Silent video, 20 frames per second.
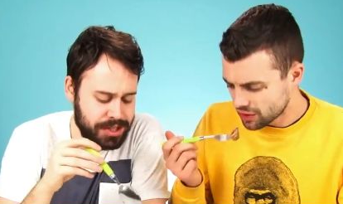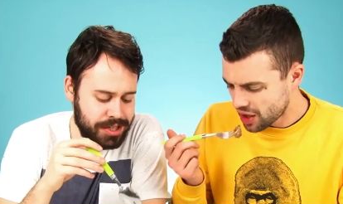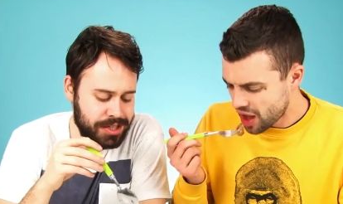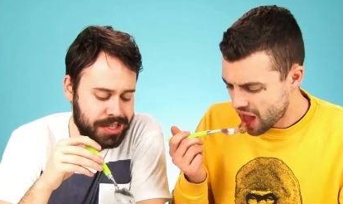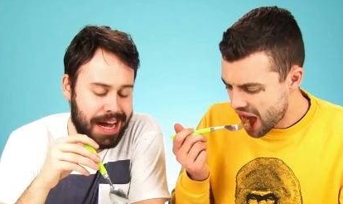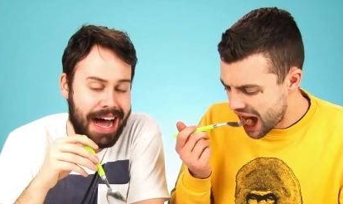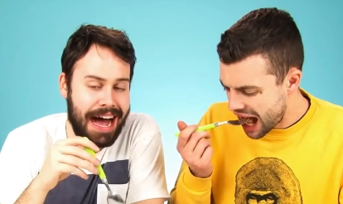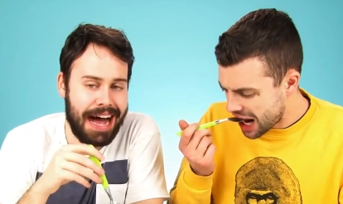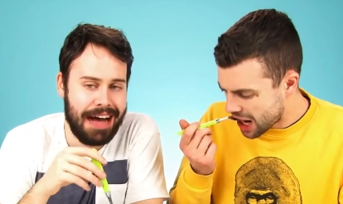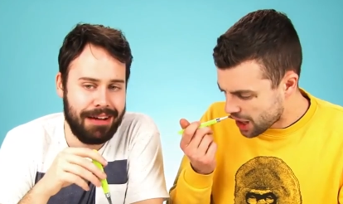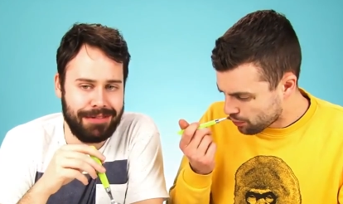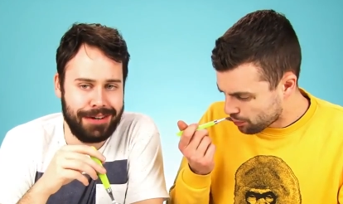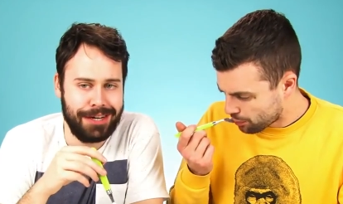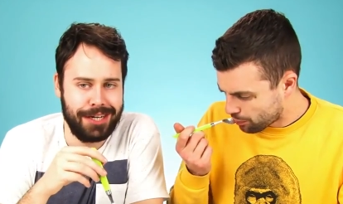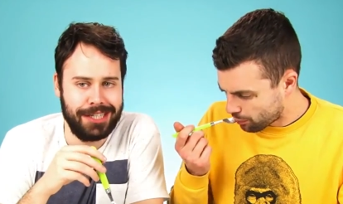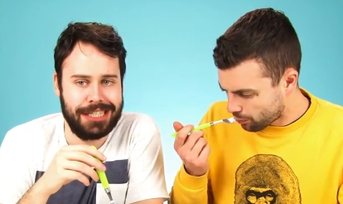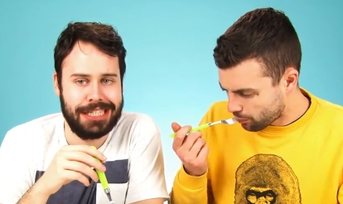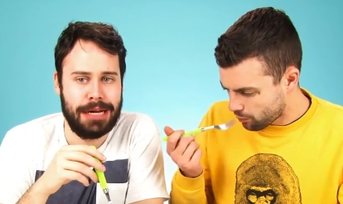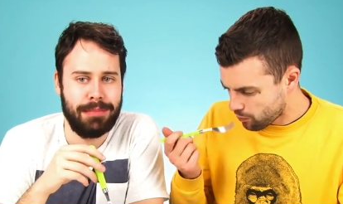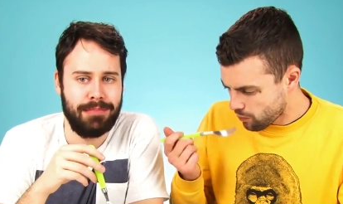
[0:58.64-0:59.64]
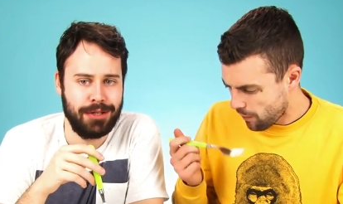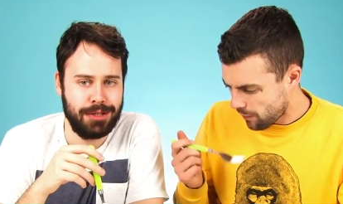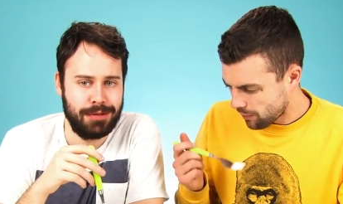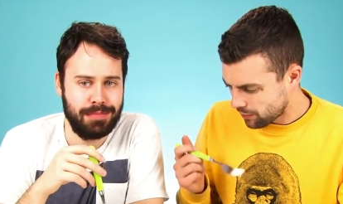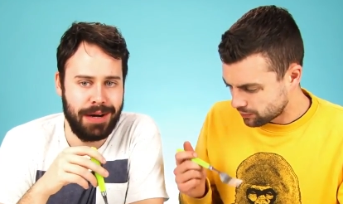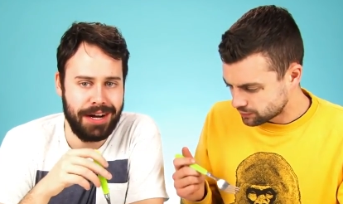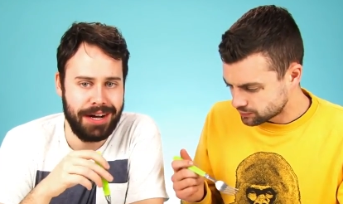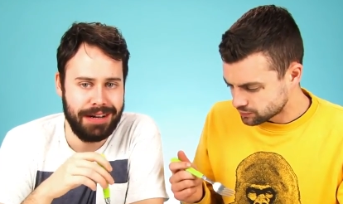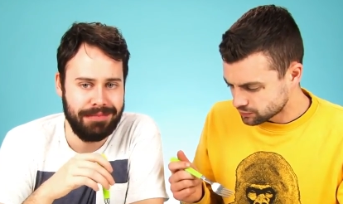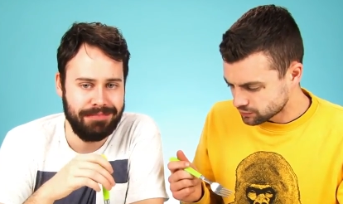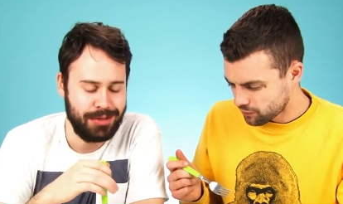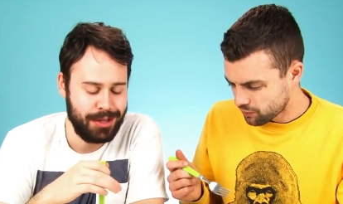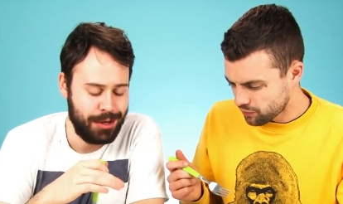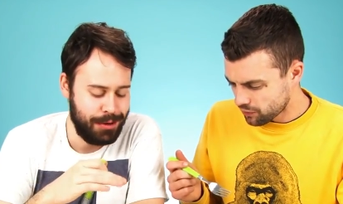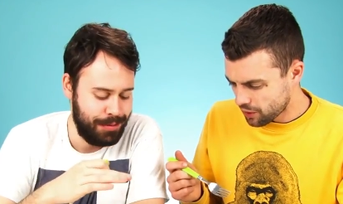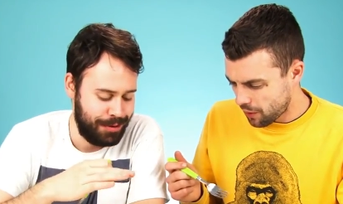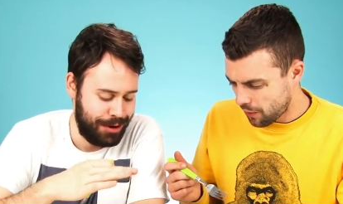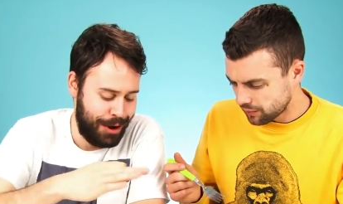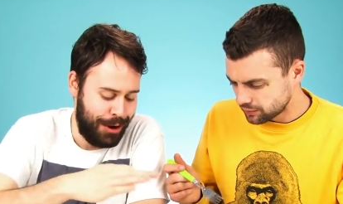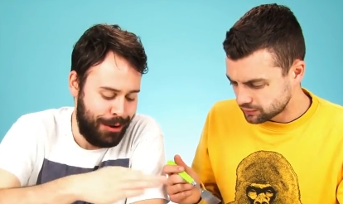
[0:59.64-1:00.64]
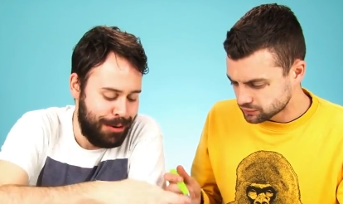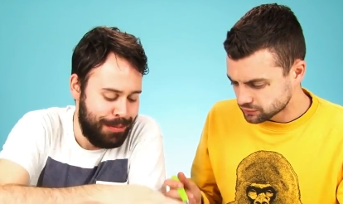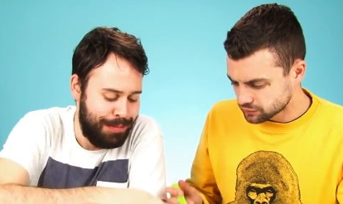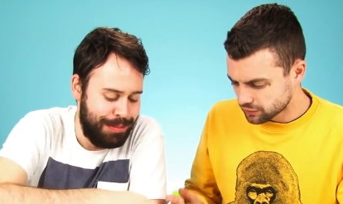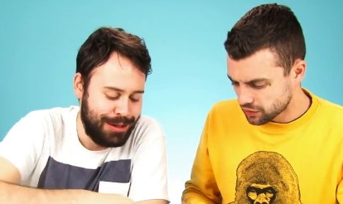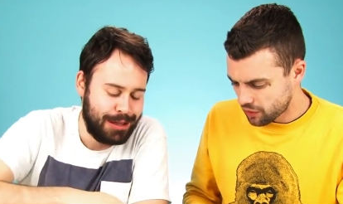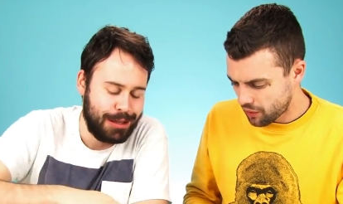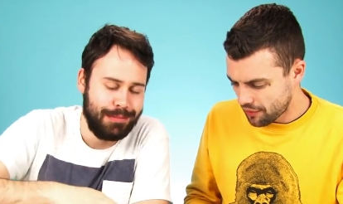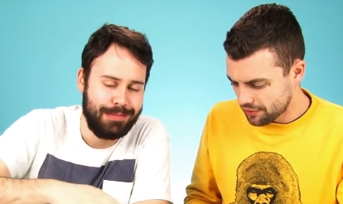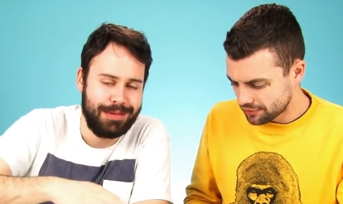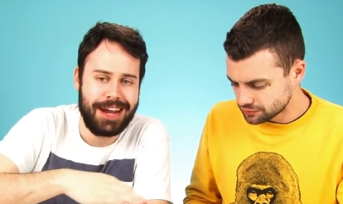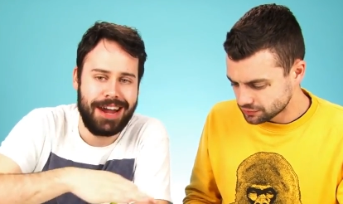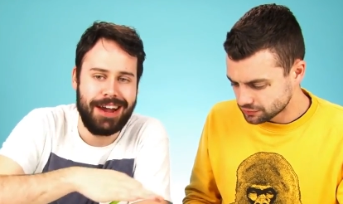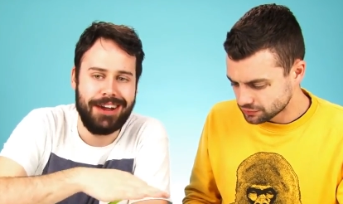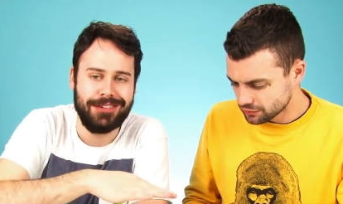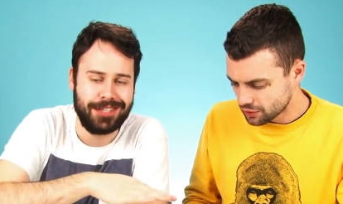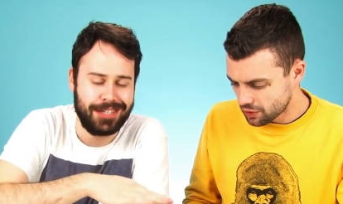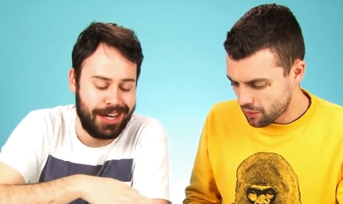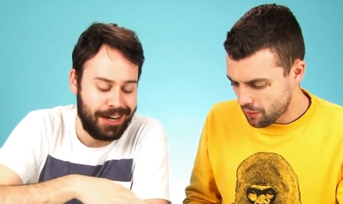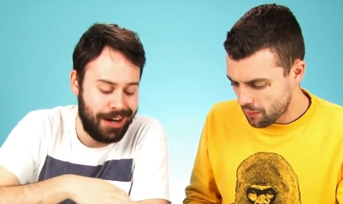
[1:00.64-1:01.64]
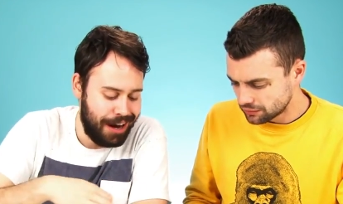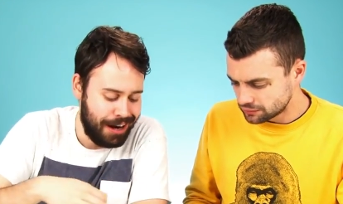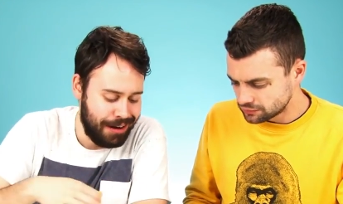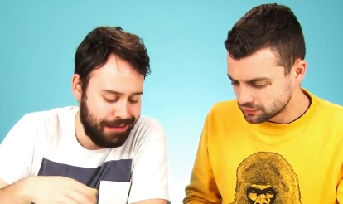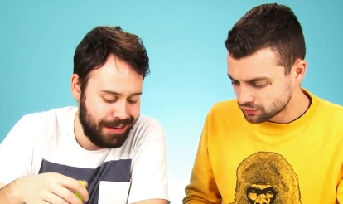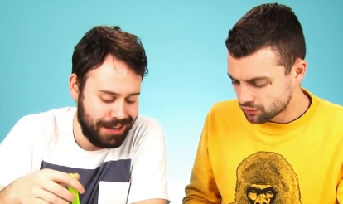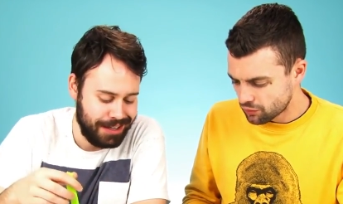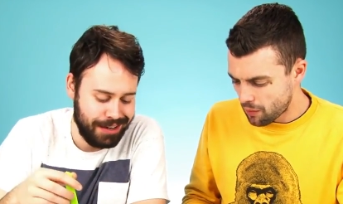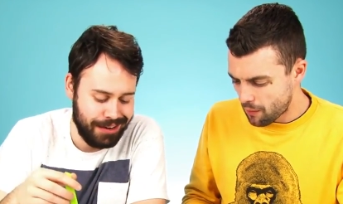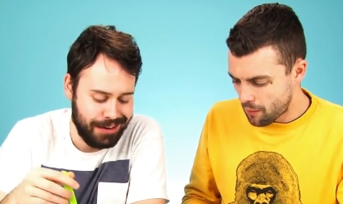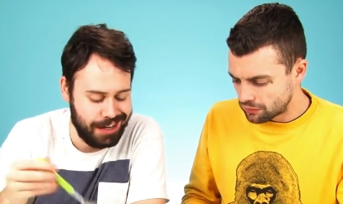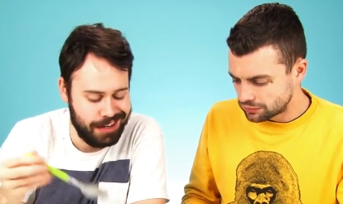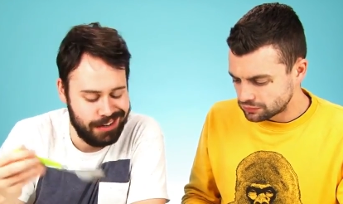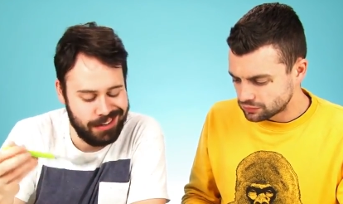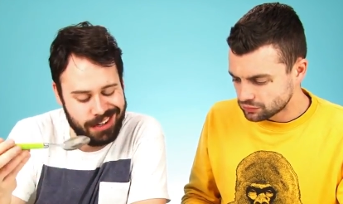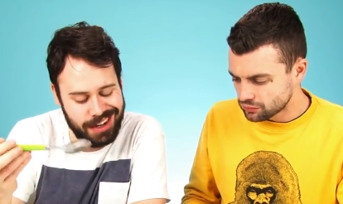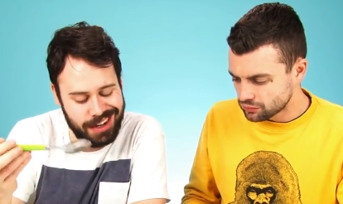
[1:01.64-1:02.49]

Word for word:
Speaker 1: This is a half-hour shepherd's pie. They were going to put the potatoes on all of it and they were like,